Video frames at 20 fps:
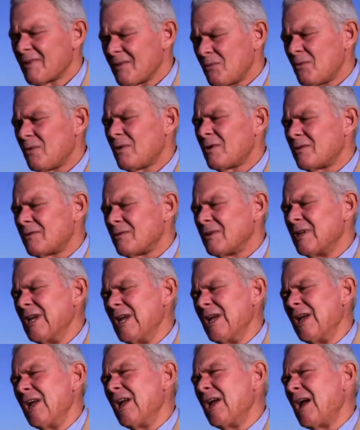Wonderful.
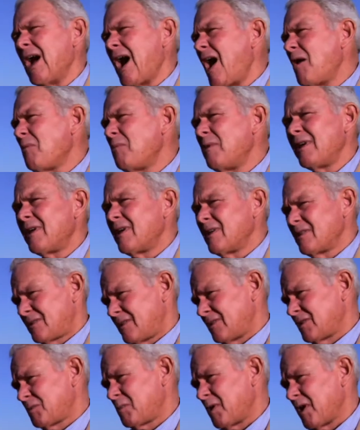How big is
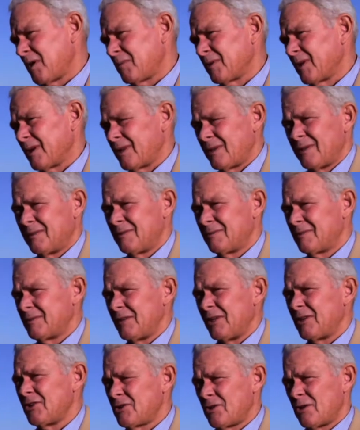this pipeline
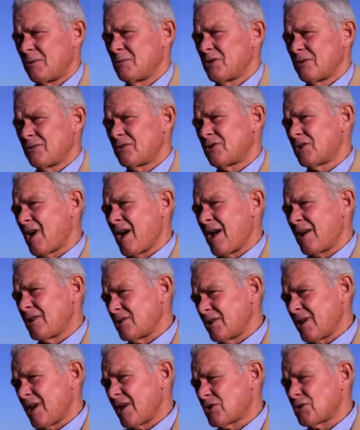in terms of size,
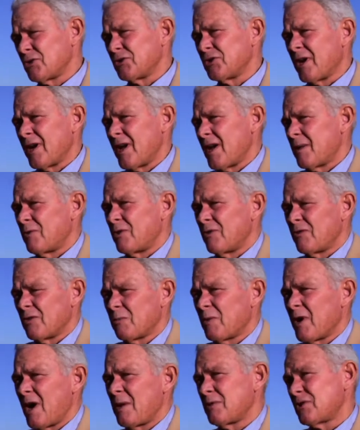the actual diameter of the
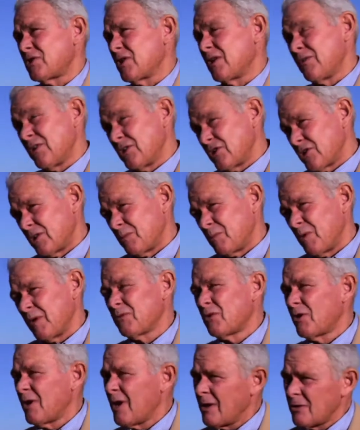pipe itself? Is it
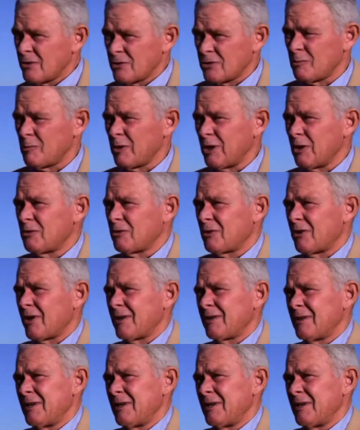above ground or is it below ground?